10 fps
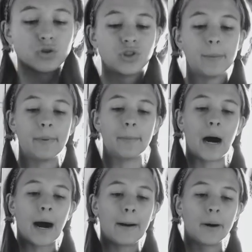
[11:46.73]
Jimmy
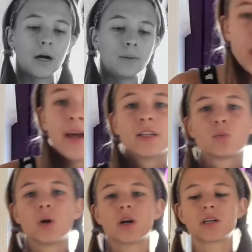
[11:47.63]
Bob. It's
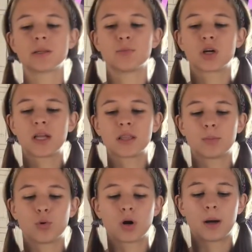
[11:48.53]
weird because I'm looking at the
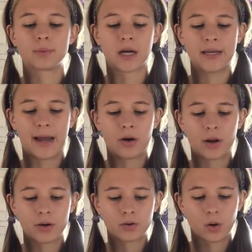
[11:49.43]
board upside down. I
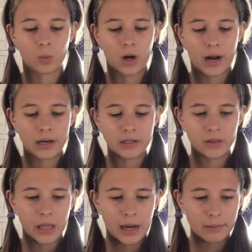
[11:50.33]
don't know why I did
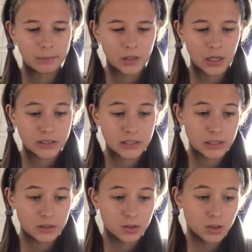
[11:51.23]
that, but I did,
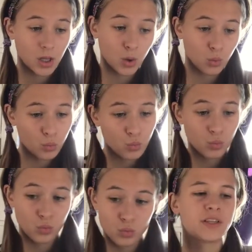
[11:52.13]
so.
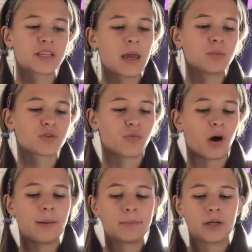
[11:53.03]
This game is
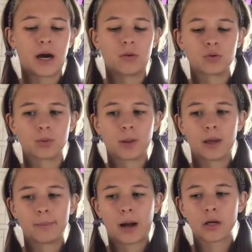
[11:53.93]
fun, but not when you're playing
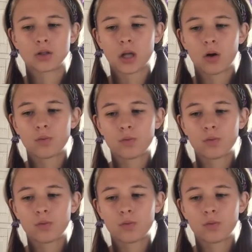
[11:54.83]
by yourself.